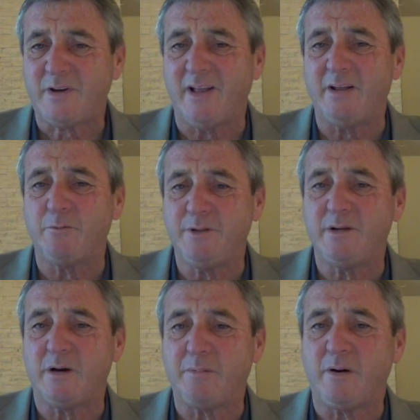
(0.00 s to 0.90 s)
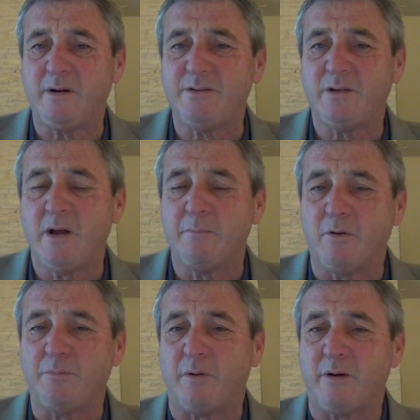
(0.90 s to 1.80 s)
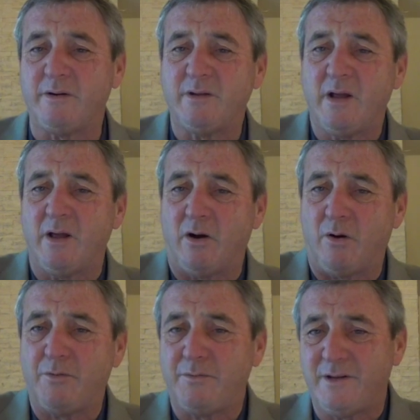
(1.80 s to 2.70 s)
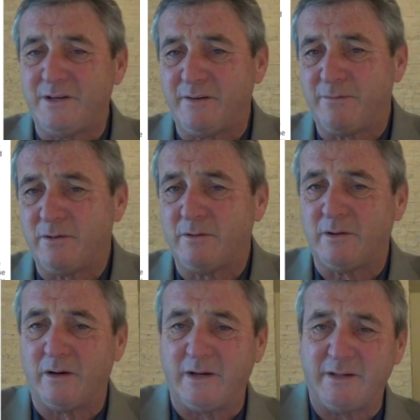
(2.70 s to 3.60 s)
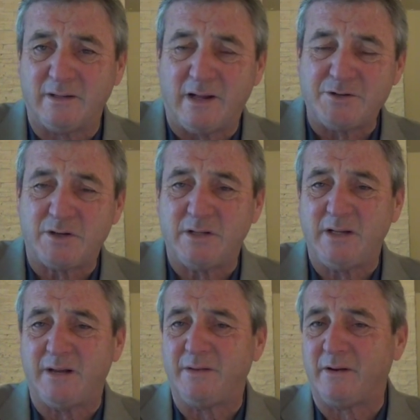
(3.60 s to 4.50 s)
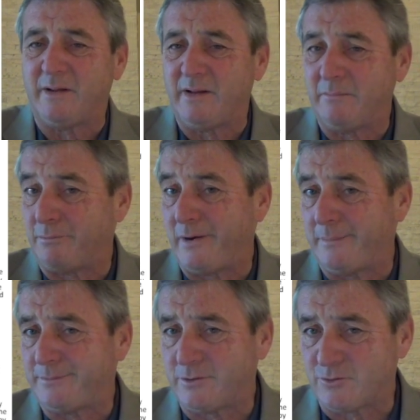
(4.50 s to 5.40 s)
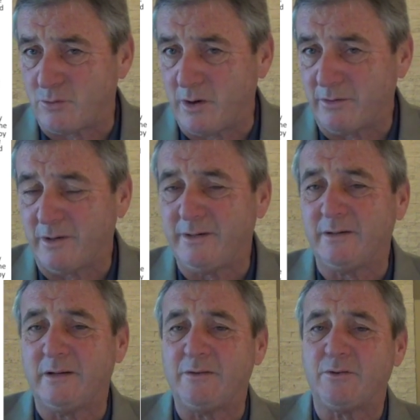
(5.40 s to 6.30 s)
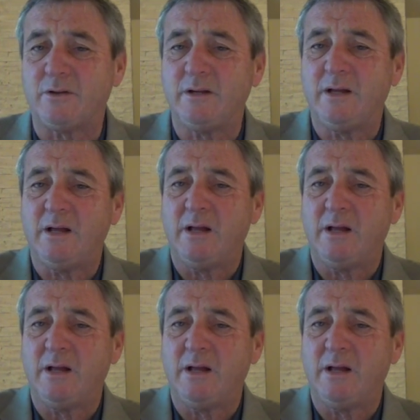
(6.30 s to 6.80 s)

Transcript: And within our parties, both parties, although they differ ideologically and they are getting perhaps stronger ideologically,